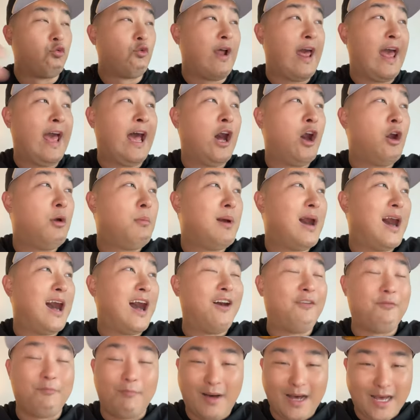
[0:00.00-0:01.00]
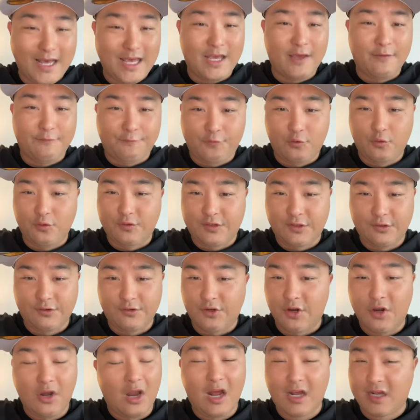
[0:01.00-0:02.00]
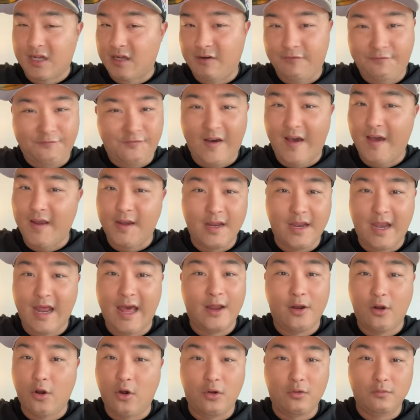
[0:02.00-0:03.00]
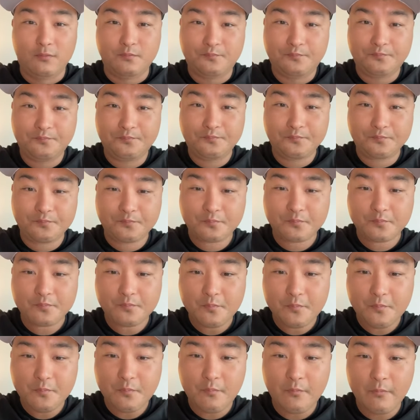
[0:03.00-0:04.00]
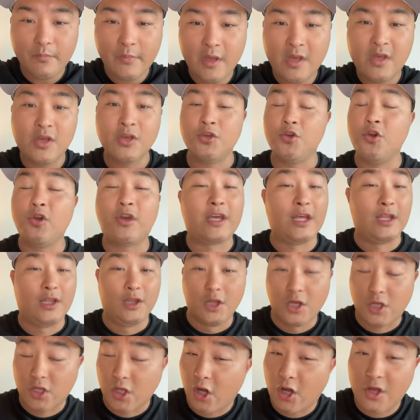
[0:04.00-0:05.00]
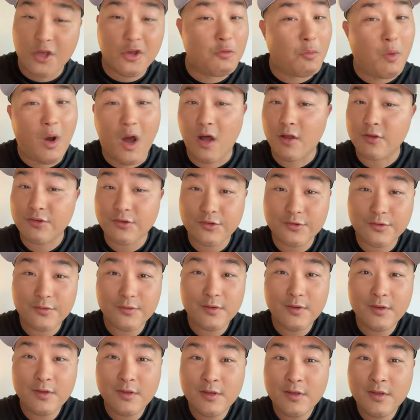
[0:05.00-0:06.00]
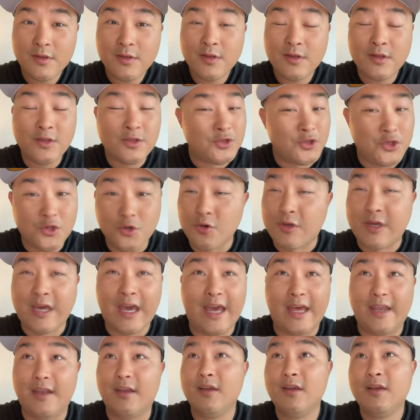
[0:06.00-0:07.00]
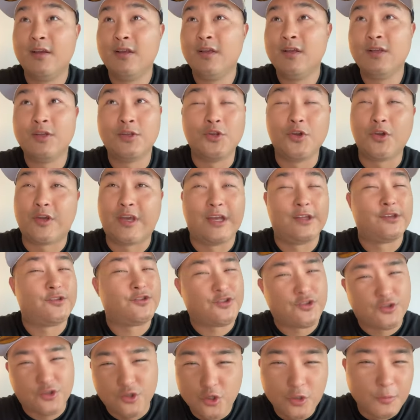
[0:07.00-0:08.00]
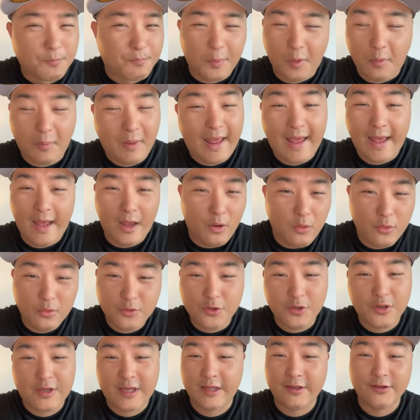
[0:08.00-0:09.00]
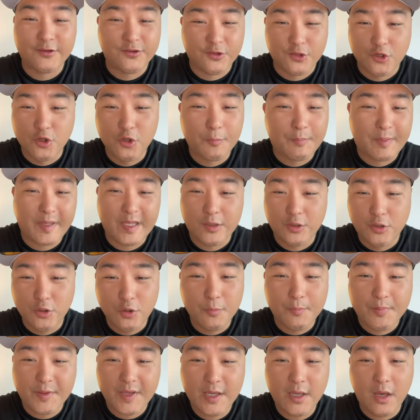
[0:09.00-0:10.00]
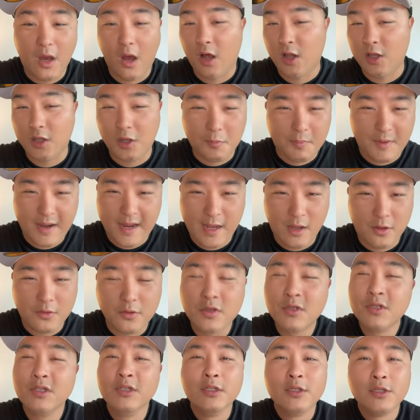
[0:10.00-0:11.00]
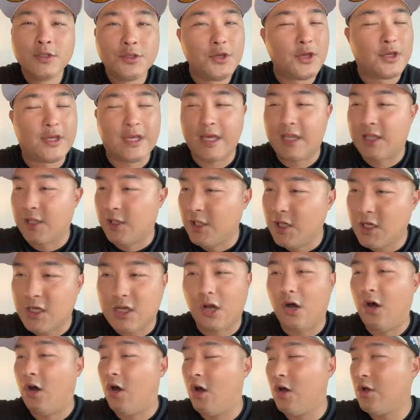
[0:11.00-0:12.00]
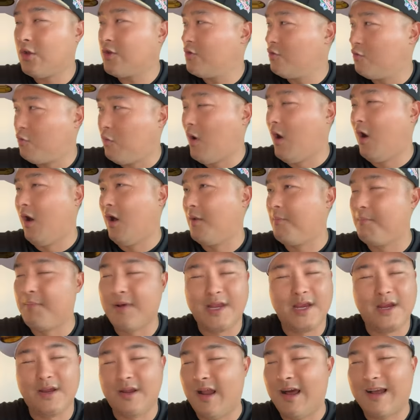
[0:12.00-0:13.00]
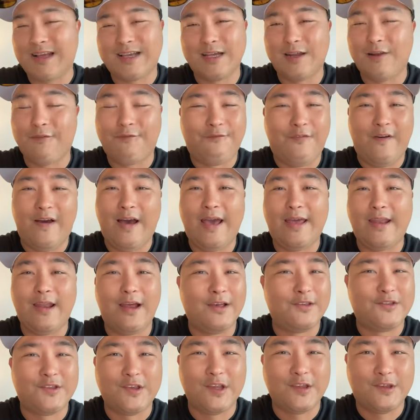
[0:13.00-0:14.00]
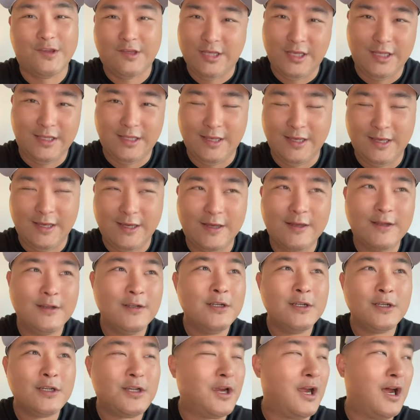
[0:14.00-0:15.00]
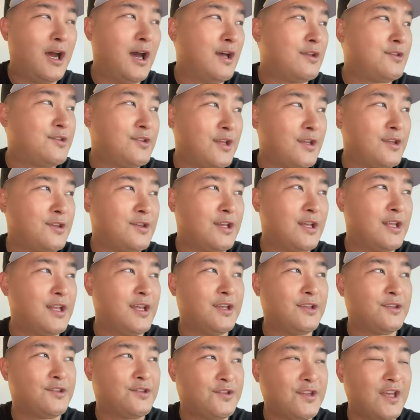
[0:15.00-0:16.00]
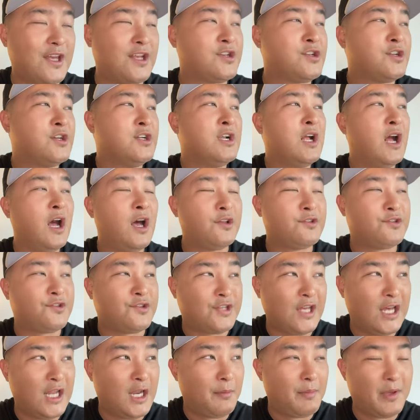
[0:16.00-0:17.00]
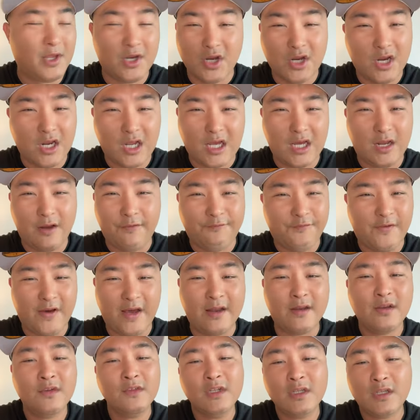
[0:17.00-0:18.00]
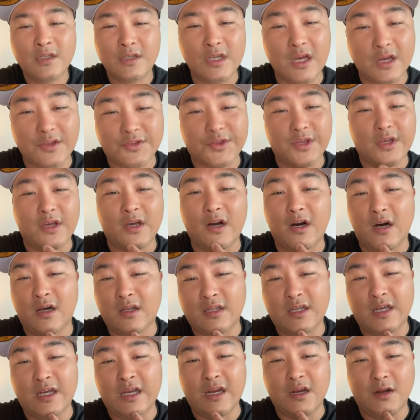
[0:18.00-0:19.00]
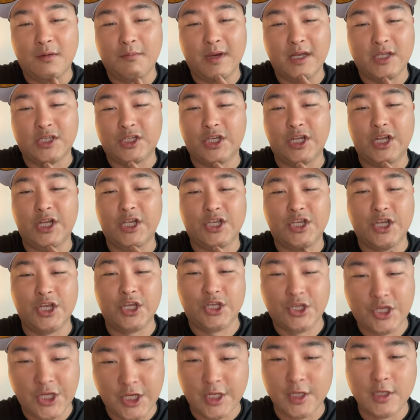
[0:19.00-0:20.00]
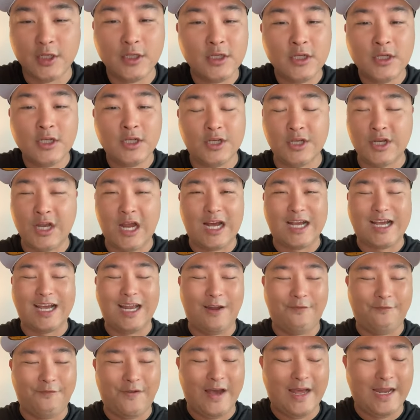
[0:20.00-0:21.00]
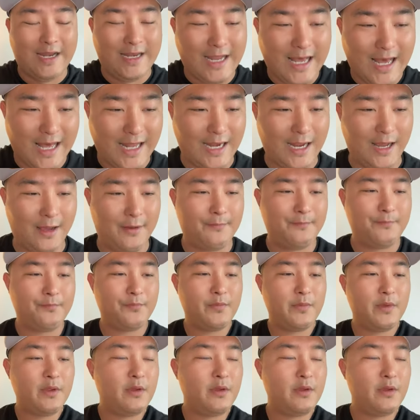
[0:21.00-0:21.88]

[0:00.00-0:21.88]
realm of my influences, you're not going to find it at all. You can look all you want. You can you can snoop around, you can snoopy doopy all around, you can look all you want, but you're not gonna find a centilia, a centillion cinch, a centimeter. You're not gonna find nothing on the hair of my chinny chin chin. You're not gonna find nada.